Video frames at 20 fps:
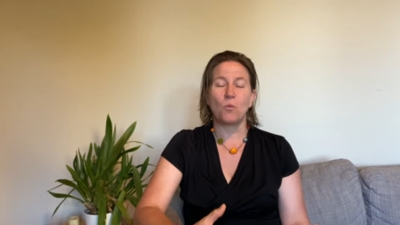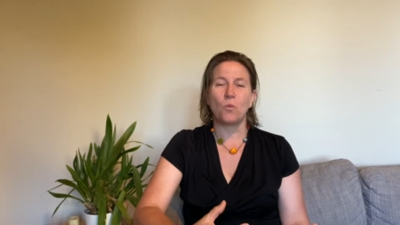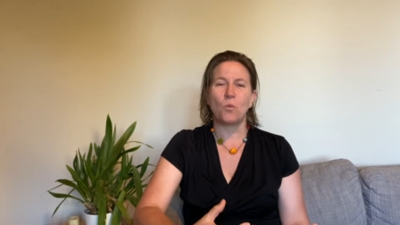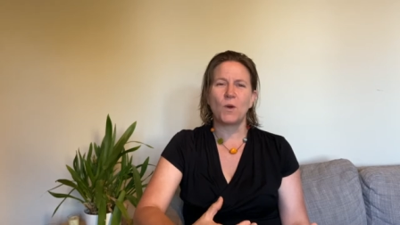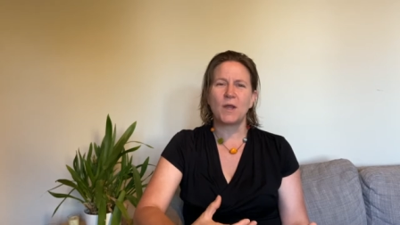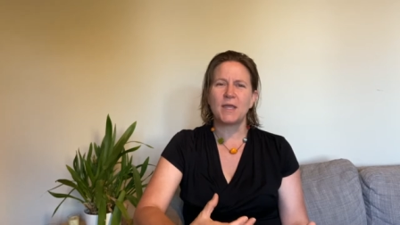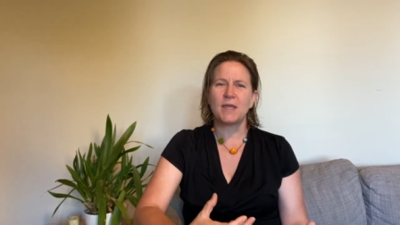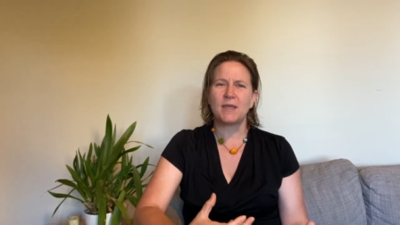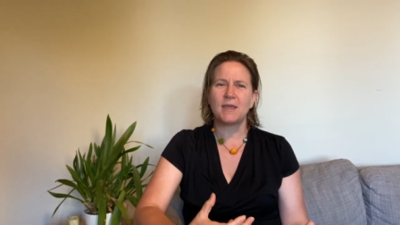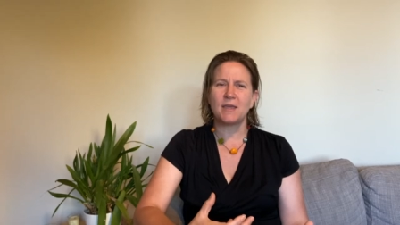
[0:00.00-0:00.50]

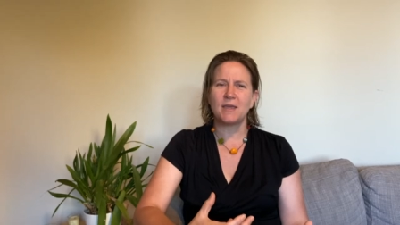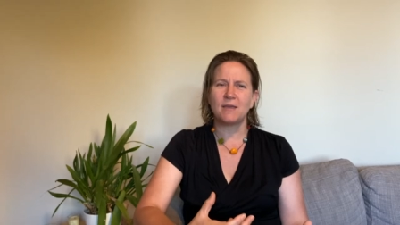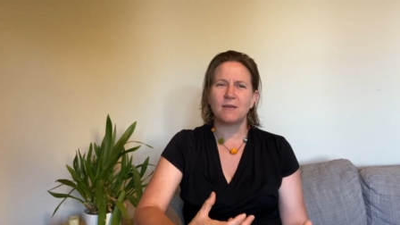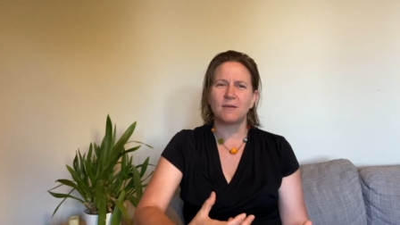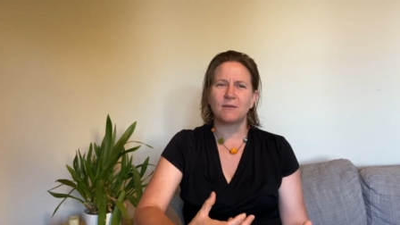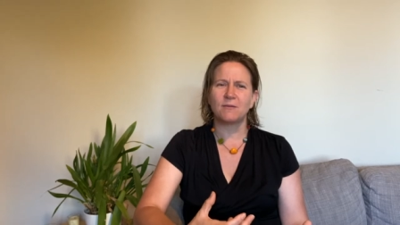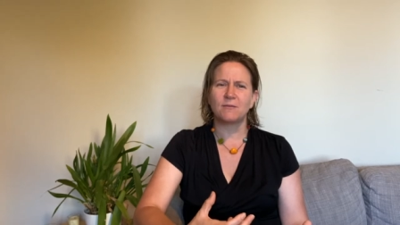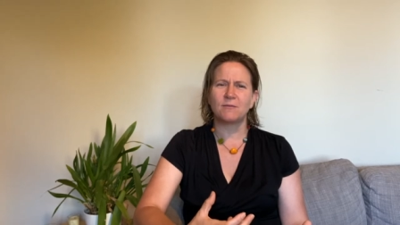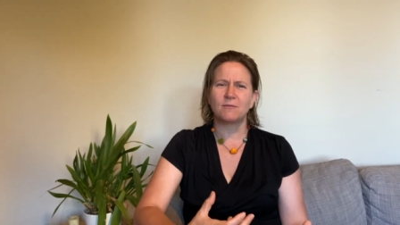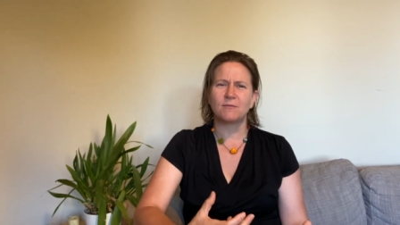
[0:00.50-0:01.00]
we
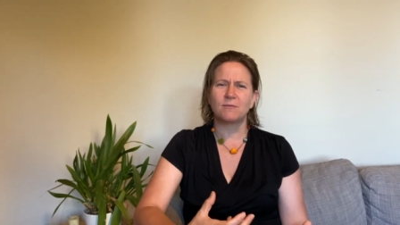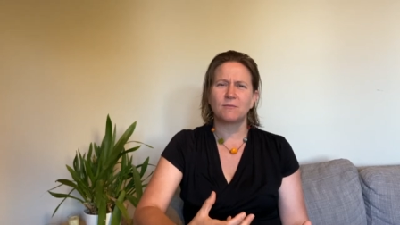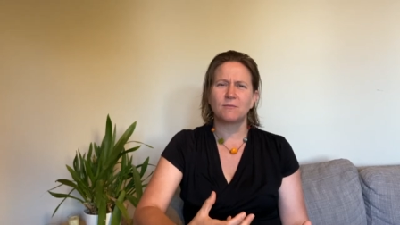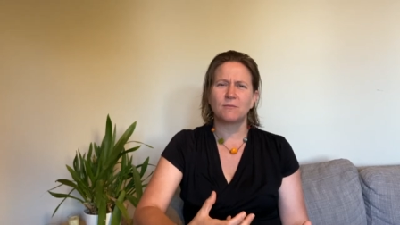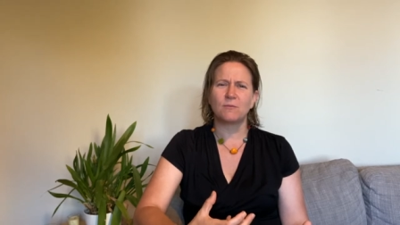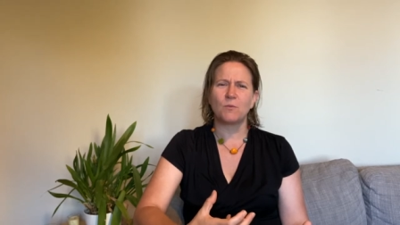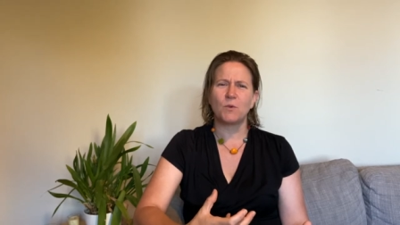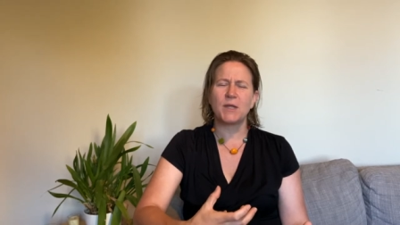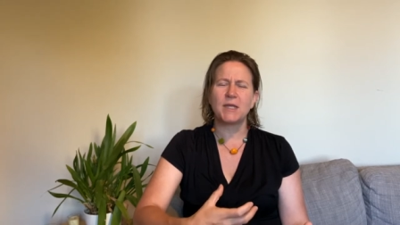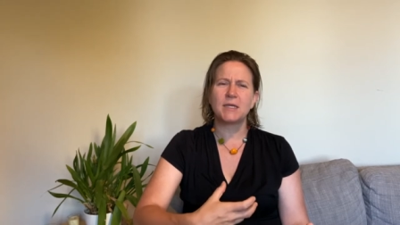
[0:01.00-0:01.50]

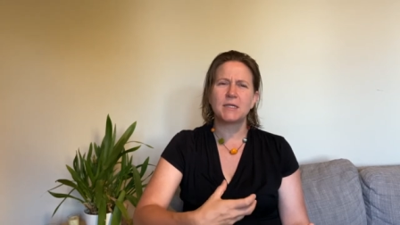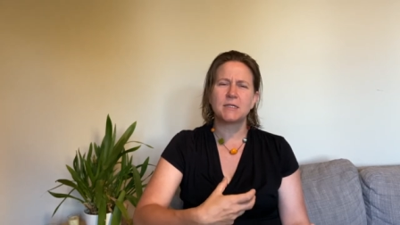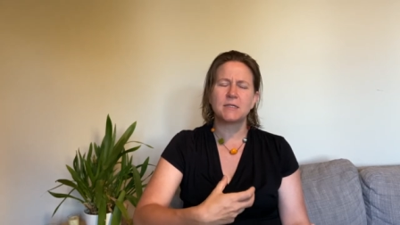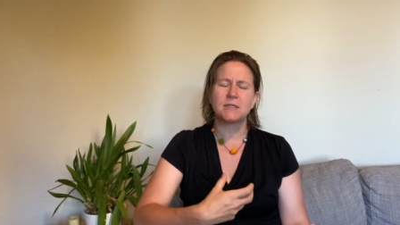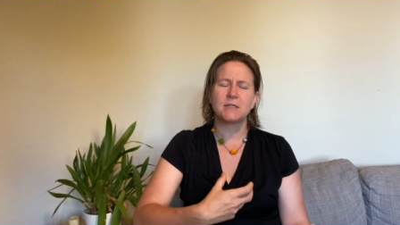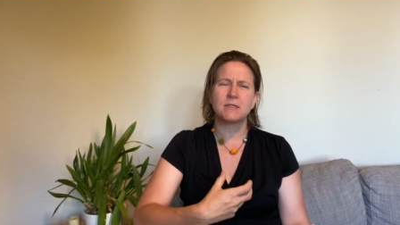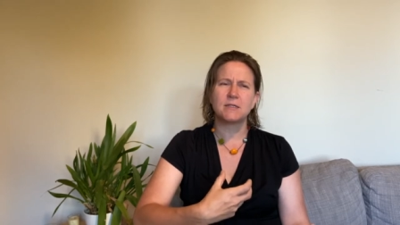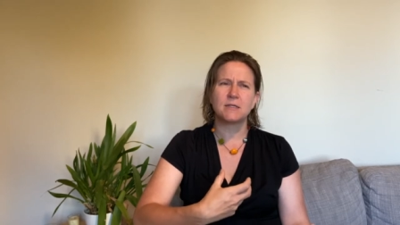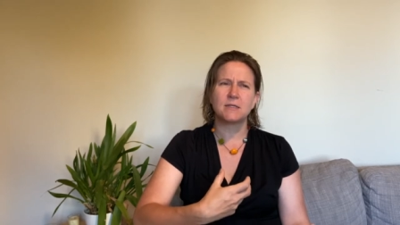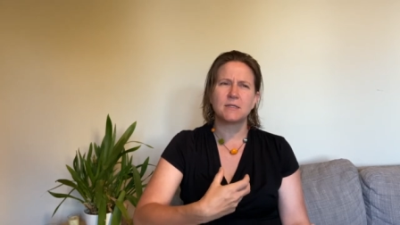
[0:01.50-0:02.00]

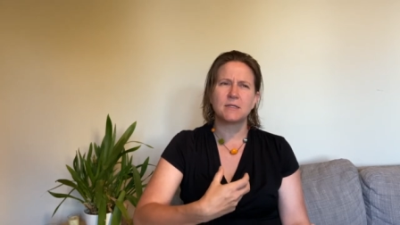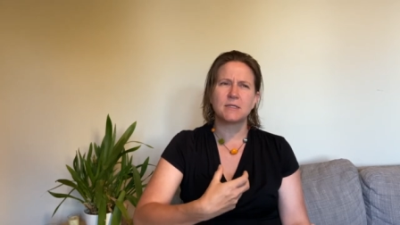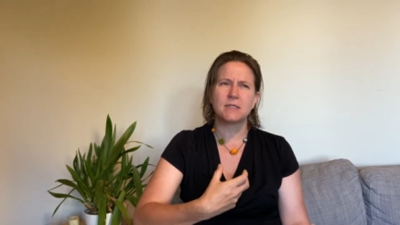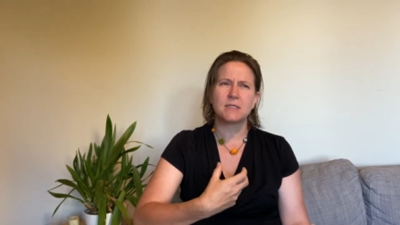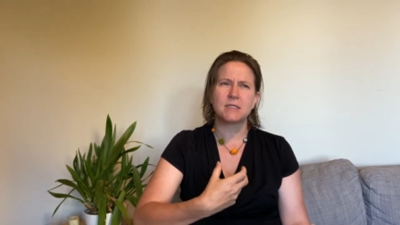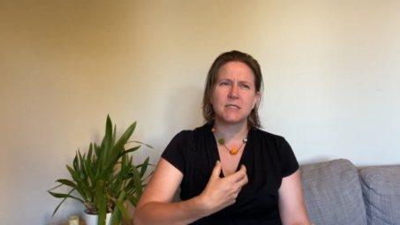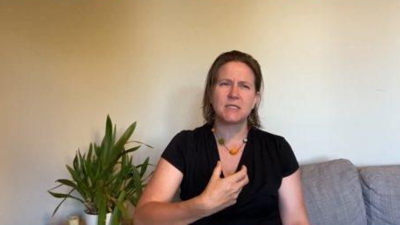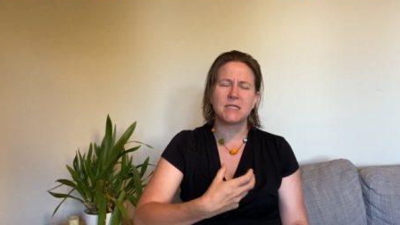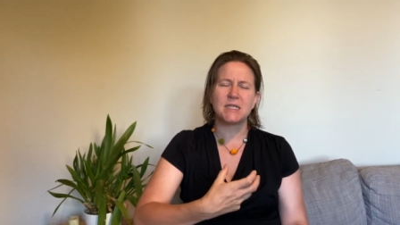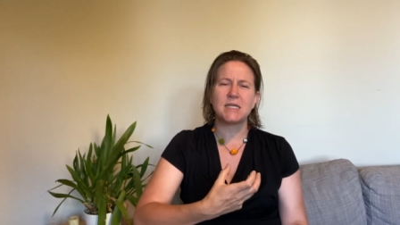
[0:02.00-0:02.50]
can
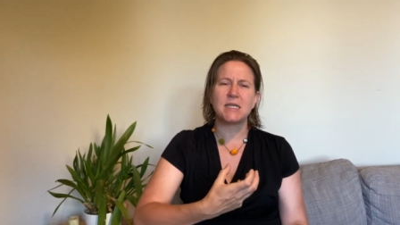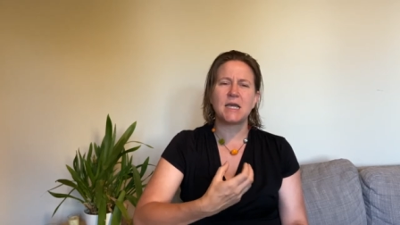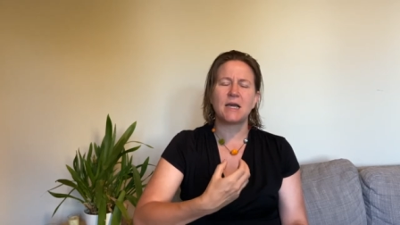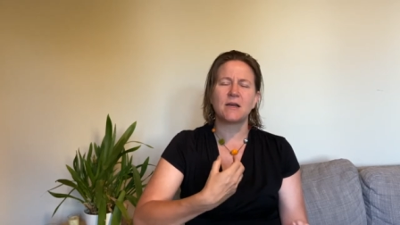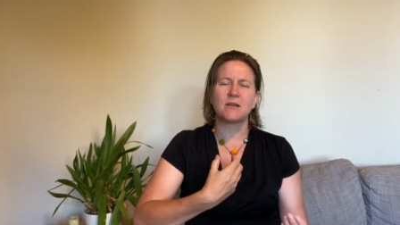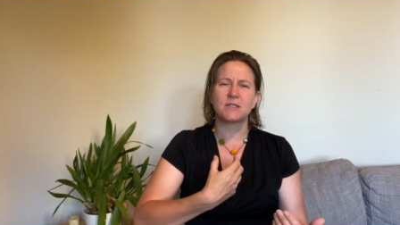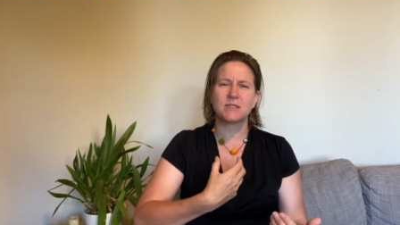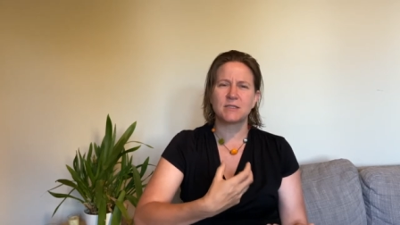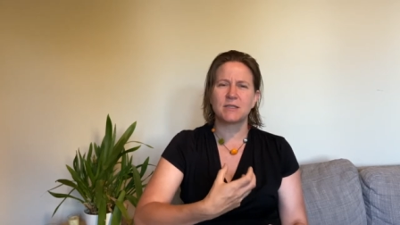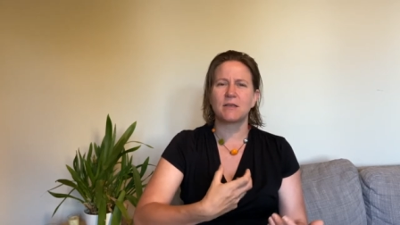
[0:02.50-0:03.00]
see
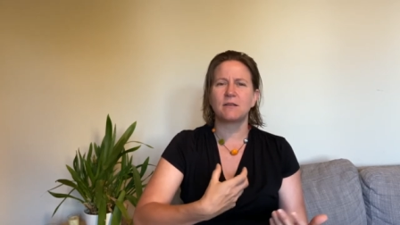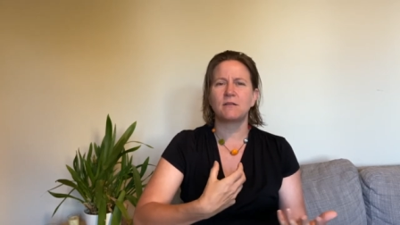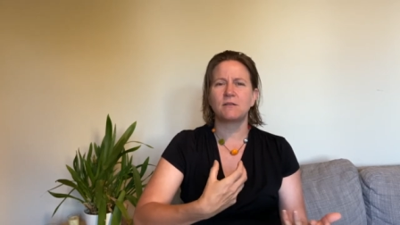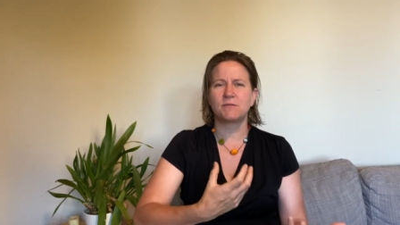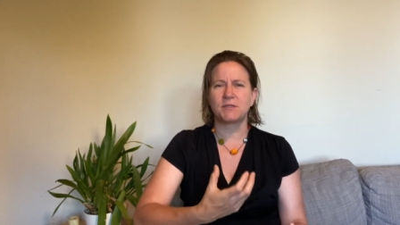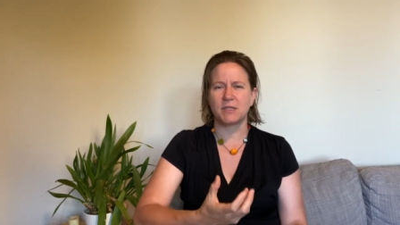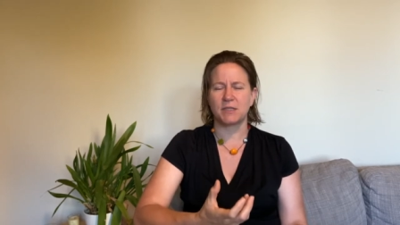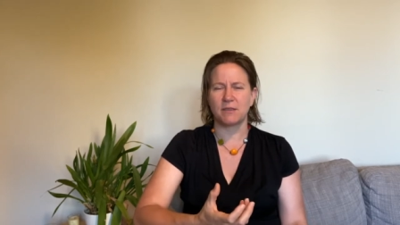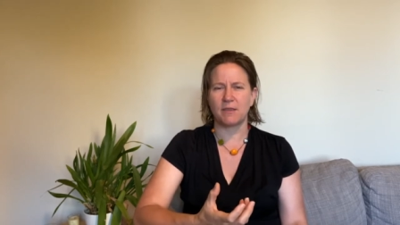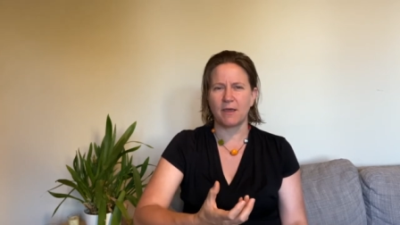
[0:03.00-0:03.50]

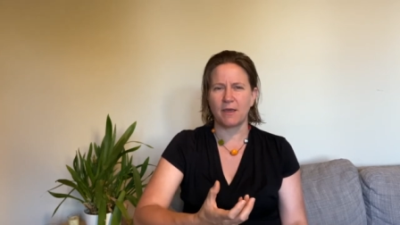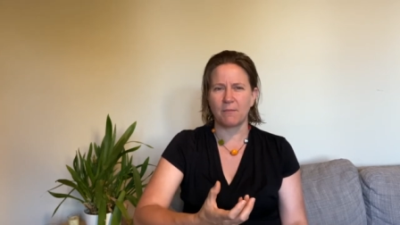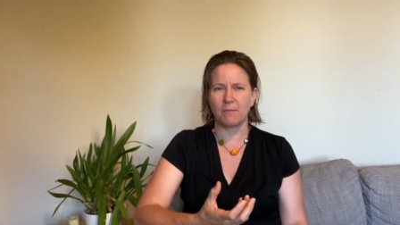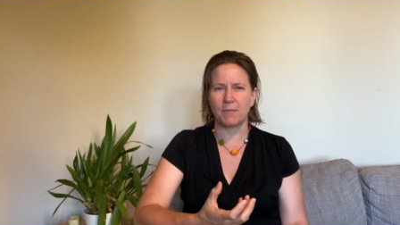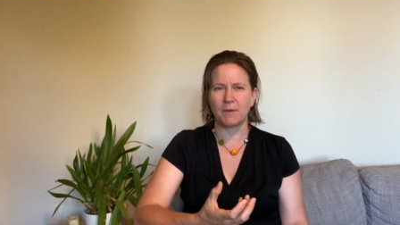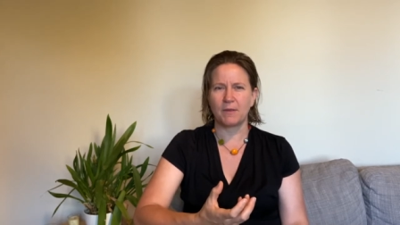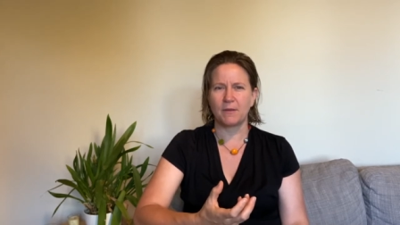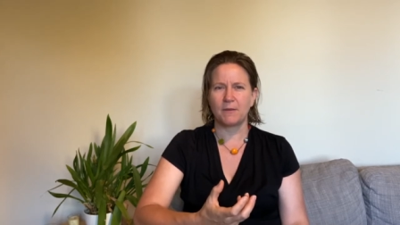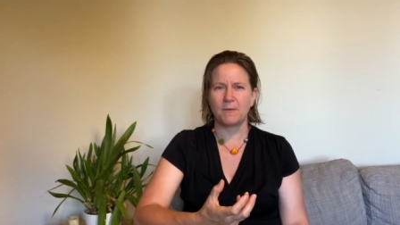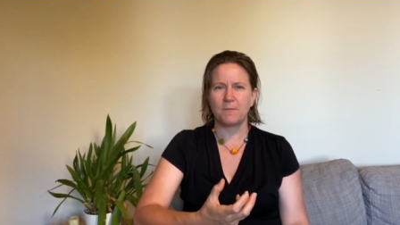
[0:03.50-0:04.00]
ourselves in them